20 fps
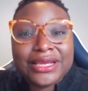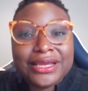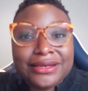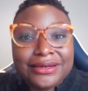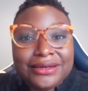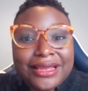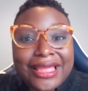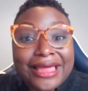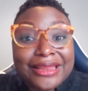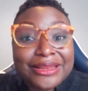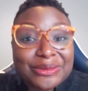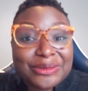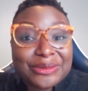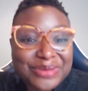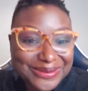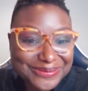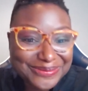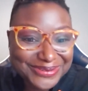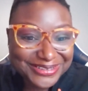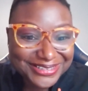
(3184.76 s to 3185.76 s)
in
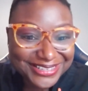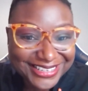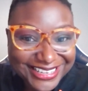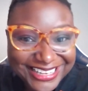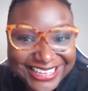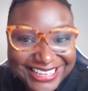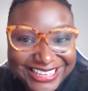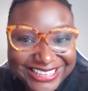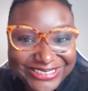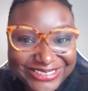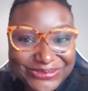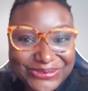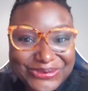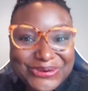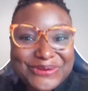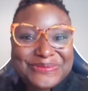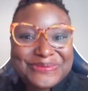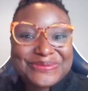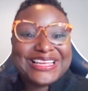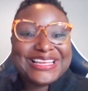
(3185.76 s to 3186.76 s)
Alabama, in a
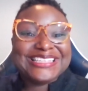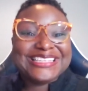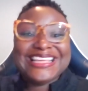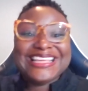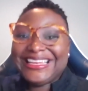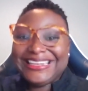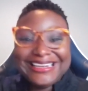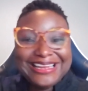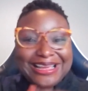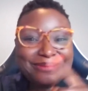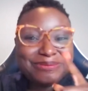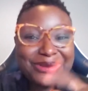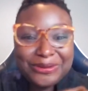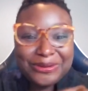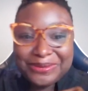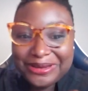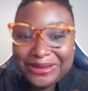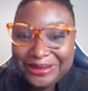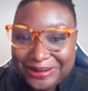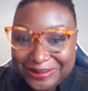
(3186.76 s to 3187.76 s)
rural place, not
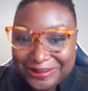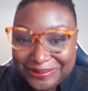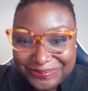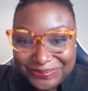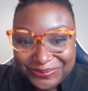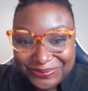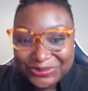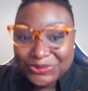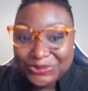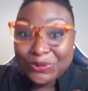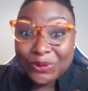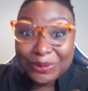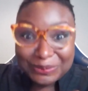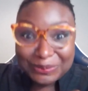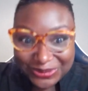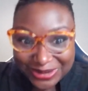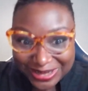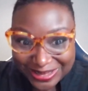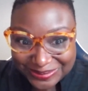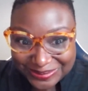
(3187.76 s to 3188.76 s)
Birmingham,
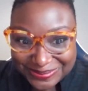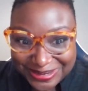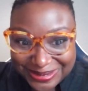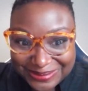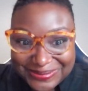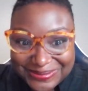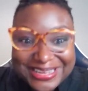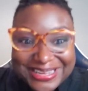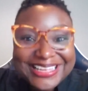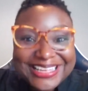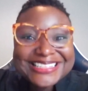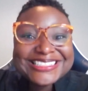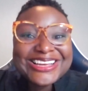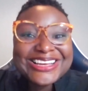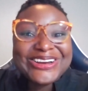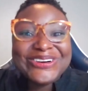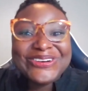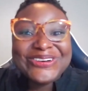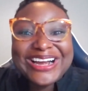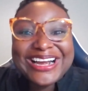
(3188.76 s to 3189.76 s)
normal Alabama.
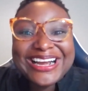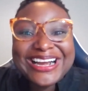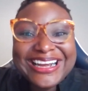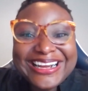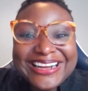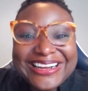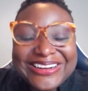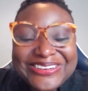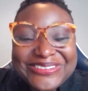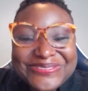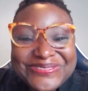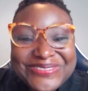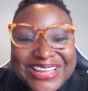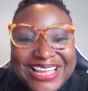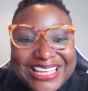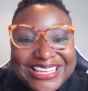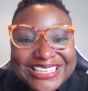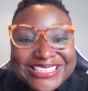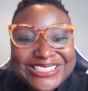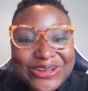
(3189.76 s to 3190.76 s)
So
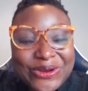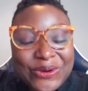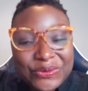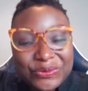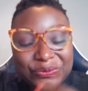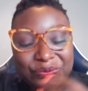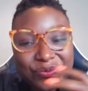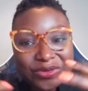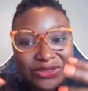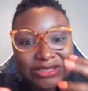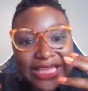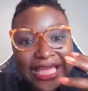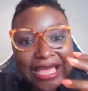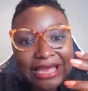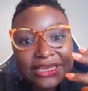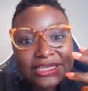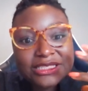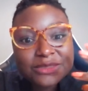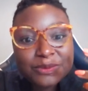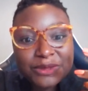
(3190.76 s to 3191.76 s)
with that
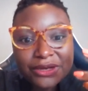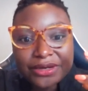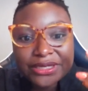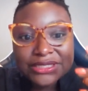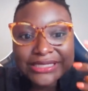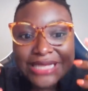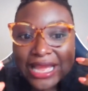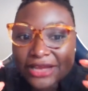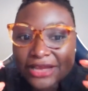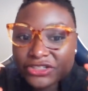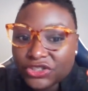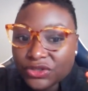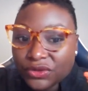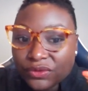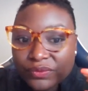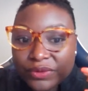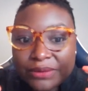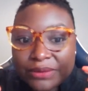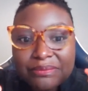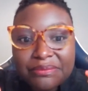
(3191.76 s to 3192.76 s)
experience, I do
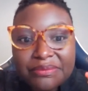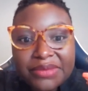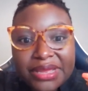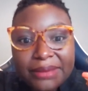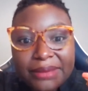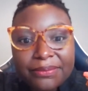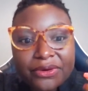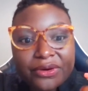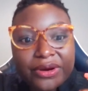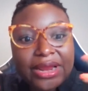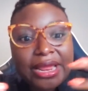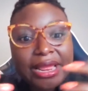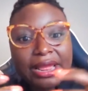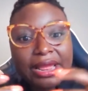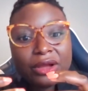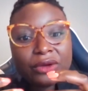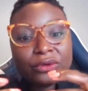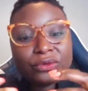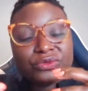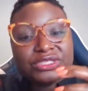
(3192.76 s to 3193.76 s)
remember
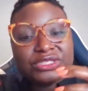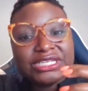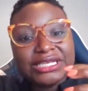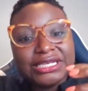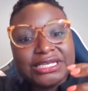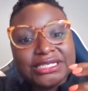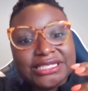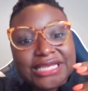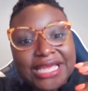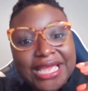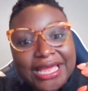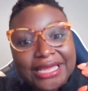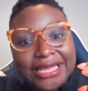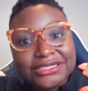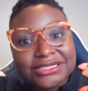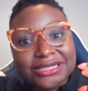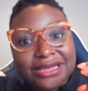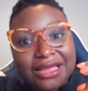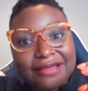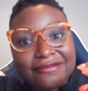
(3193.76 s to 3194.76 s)
how
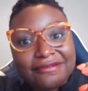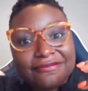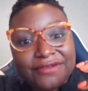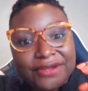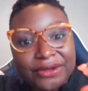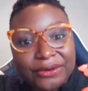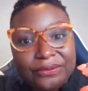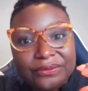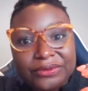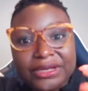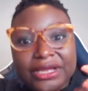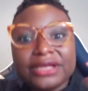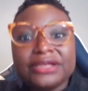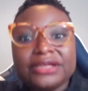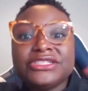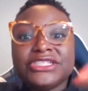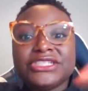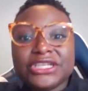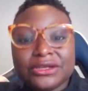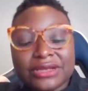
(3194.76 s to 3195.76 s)
detached I felt
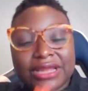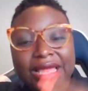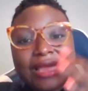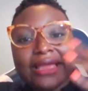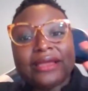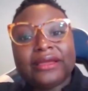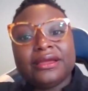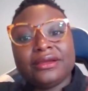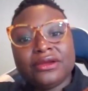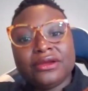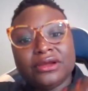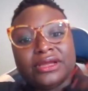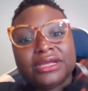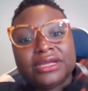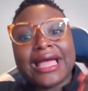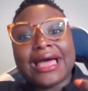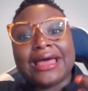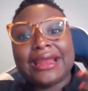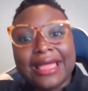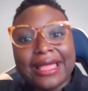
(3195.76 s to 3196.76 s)
until I
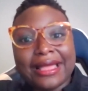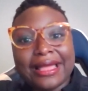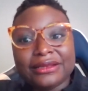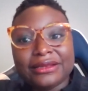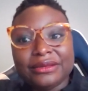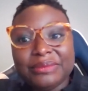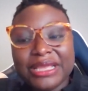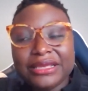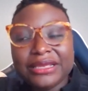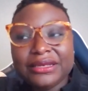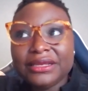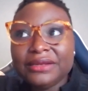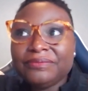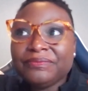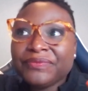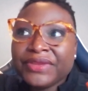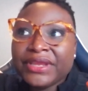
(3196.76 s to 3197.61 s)
got acclimated.